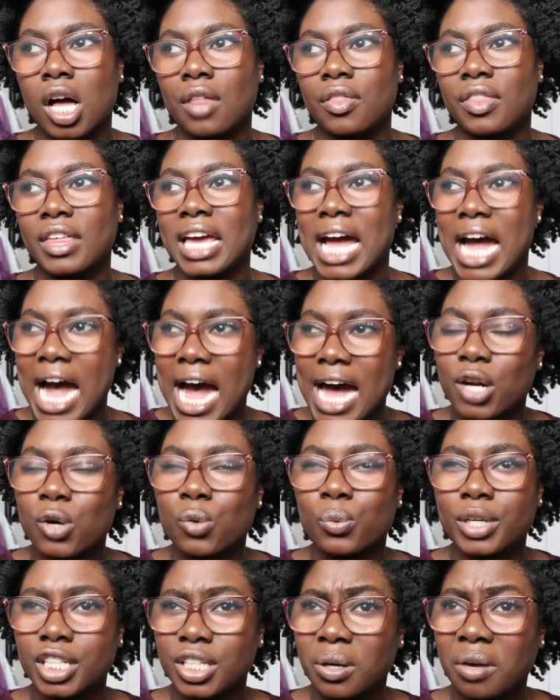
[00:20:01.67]
had a
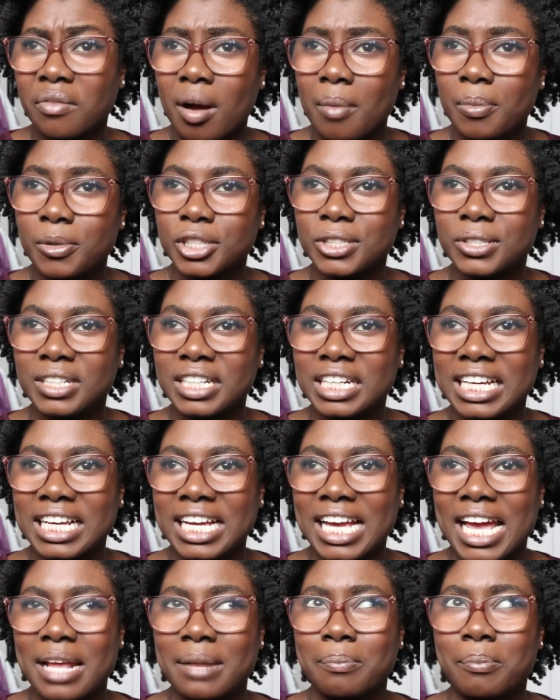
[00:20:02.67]
window of
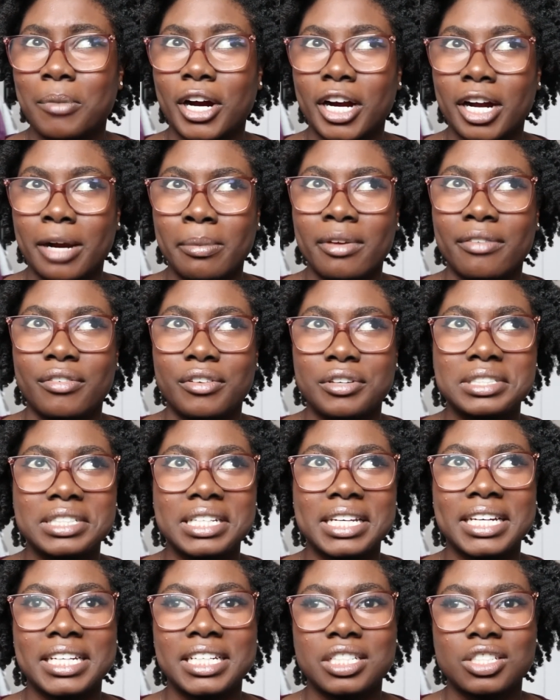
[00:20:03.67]
opportunity, and part of me feels
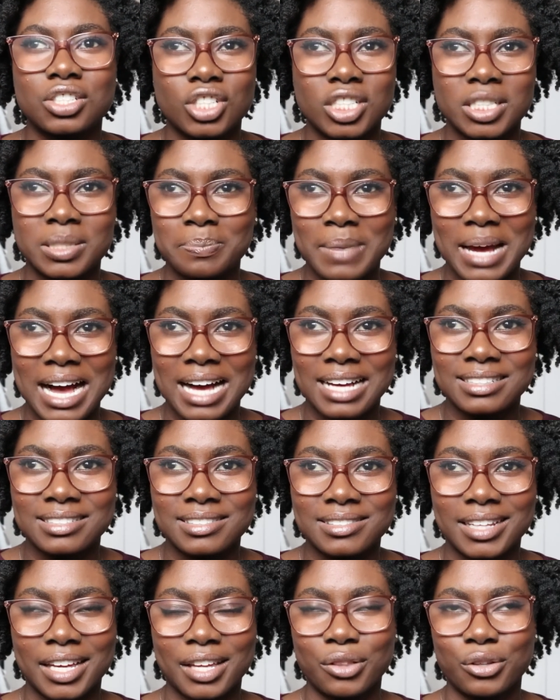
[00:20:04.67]
like it's just
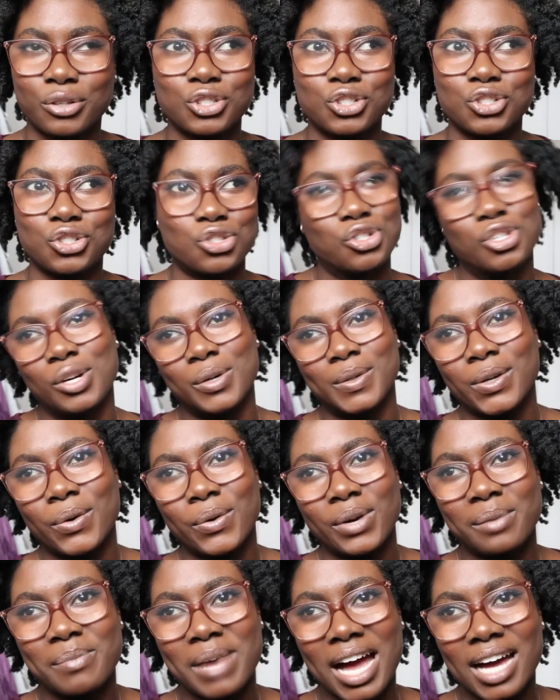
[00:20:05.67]
past. Like there's just no
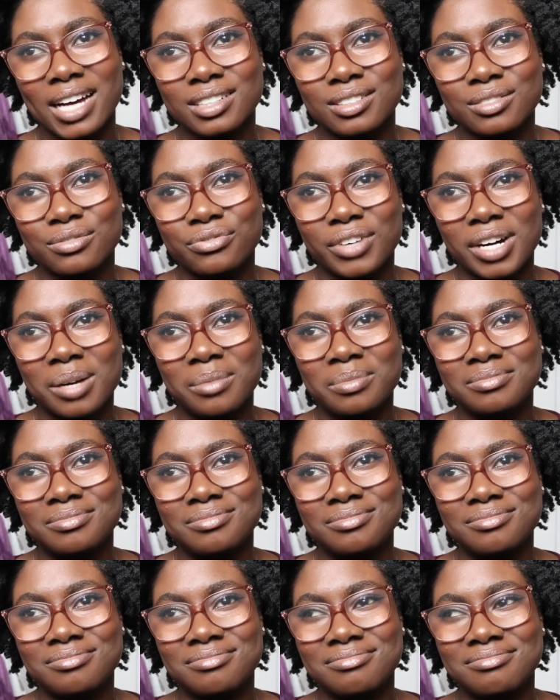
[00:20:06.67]
going back from
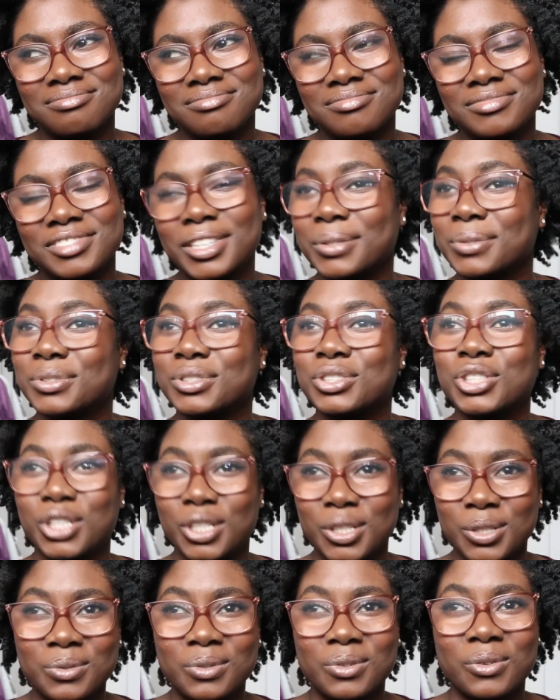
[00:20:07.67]
those
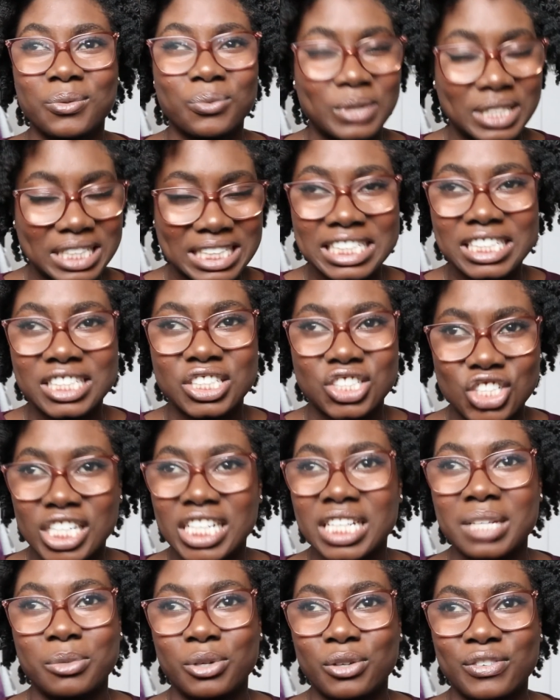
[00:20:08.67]
two really
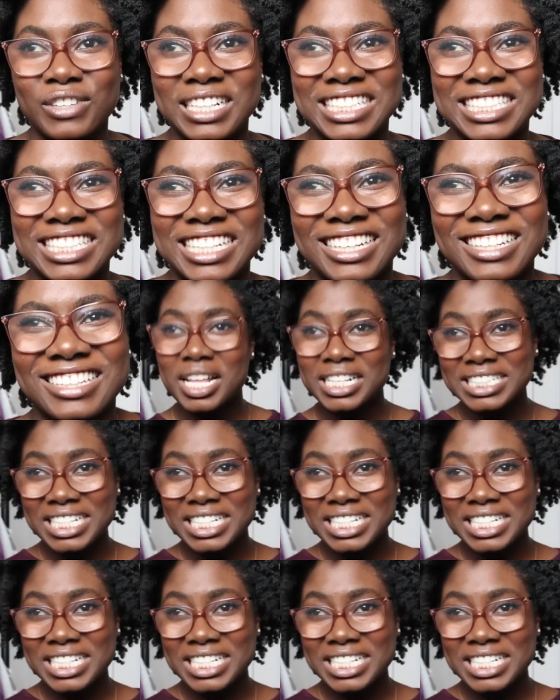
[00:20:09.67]
shitty movies. That's